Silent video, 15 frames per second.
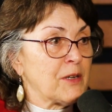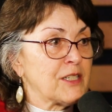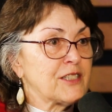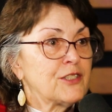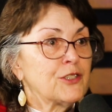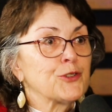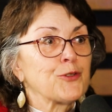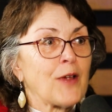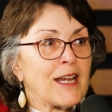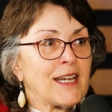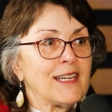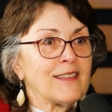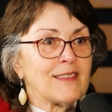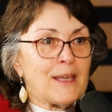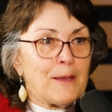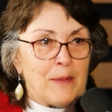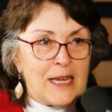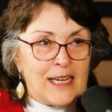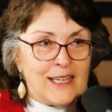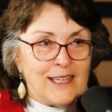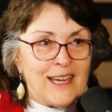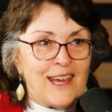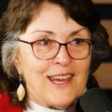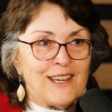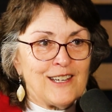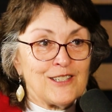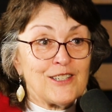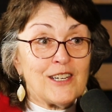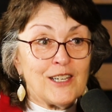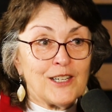but still try to get them
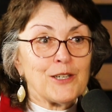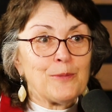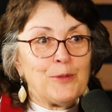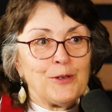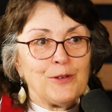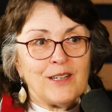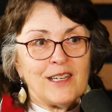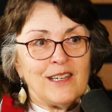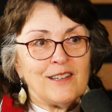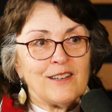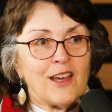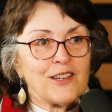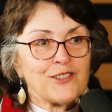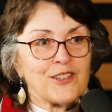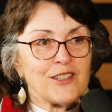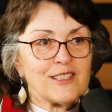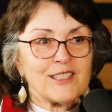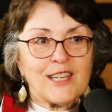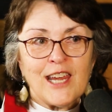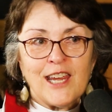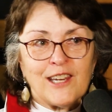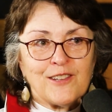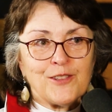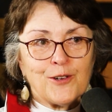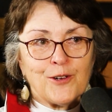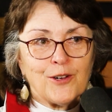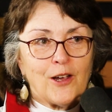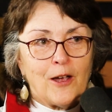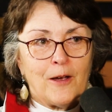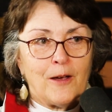engaged in community, not just staying in
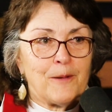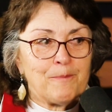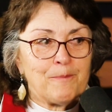their